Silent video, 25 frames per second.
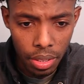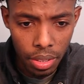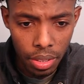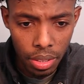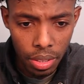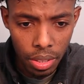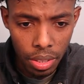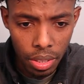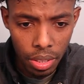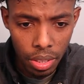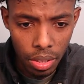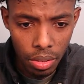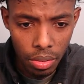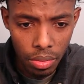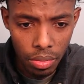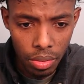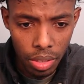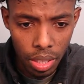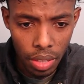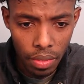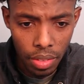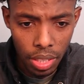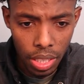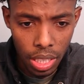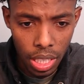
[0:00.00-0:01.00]
So
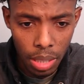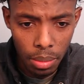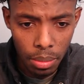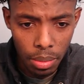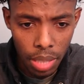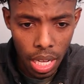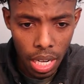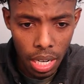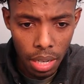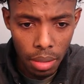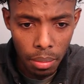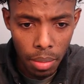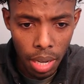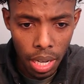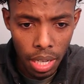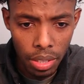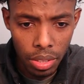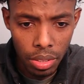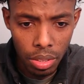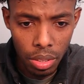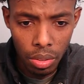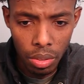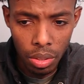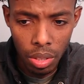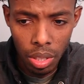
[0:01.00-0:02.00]
keep that in mind.
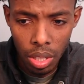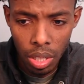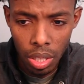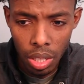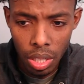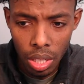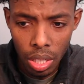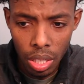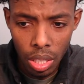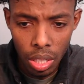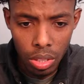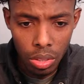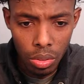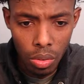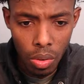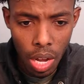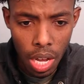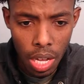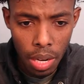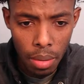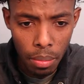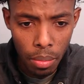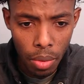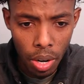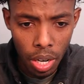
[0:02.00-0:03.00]
So let's go ahead
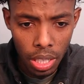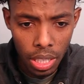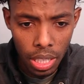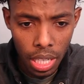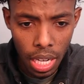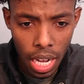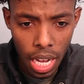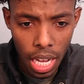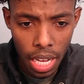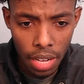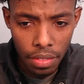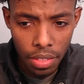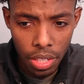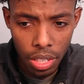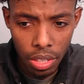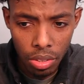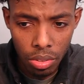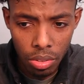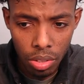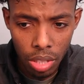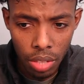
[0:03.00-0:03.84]
and mark the high of yesterday.